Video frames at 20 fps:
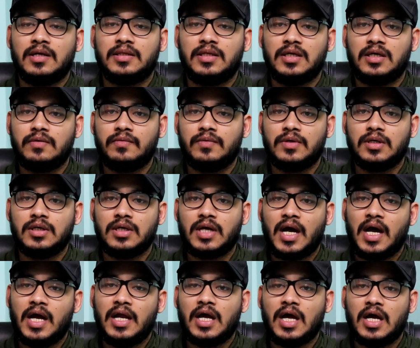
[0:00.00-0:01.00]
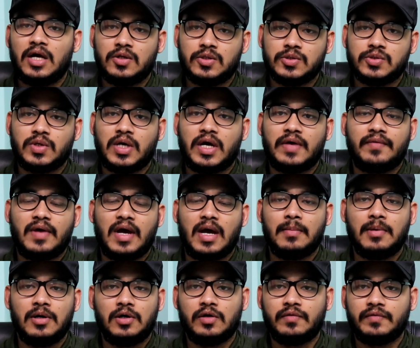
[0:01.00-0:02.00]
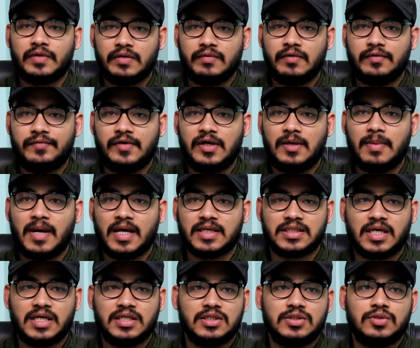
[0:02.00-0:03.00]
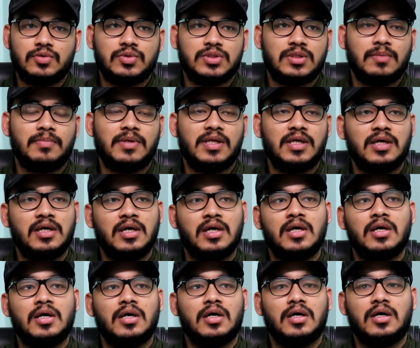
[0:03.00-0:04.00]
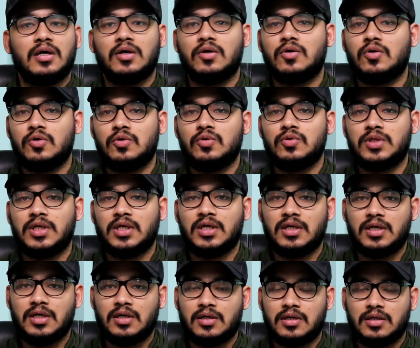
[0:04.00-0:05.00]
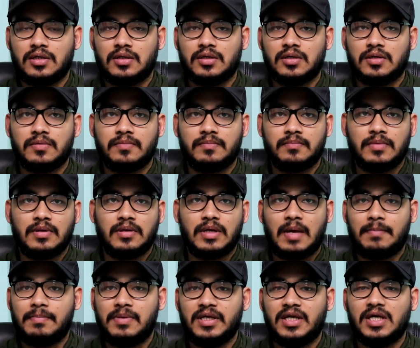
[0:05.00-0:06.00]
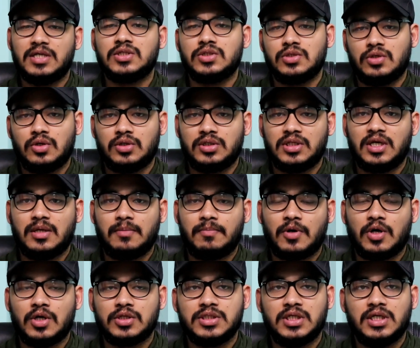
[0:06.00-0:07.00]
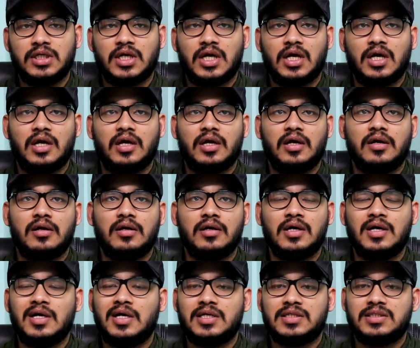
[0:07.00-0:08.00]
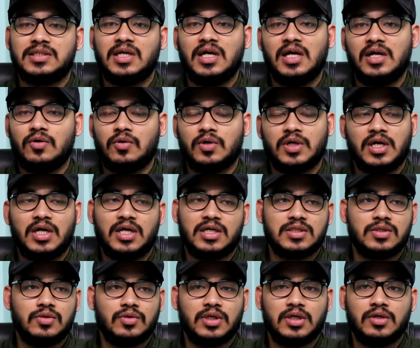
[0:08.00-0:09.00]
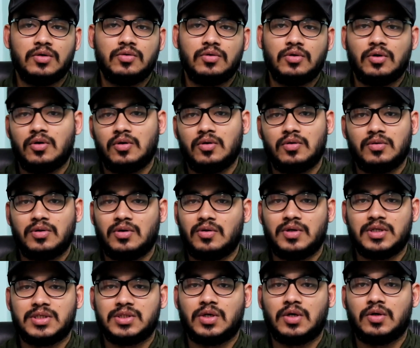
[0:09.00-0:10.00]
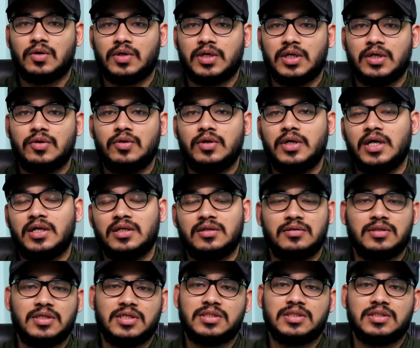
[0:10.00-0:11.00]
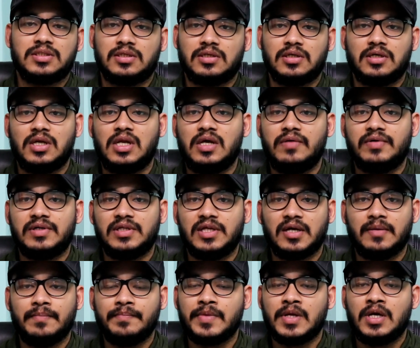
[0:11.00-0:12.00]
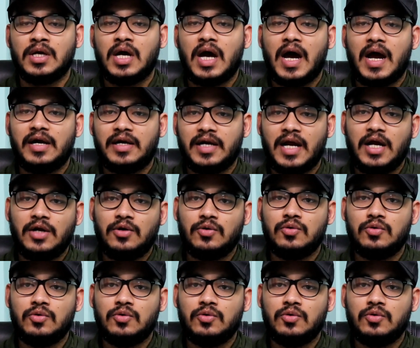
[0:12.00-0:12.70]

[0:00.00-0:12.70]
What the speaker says: their work, and I also have a habit of giving feedbacks. I just don't simply go to their application or their project and see it, okay, it's looking good, or no, it's not looking good, and just leave it there. I try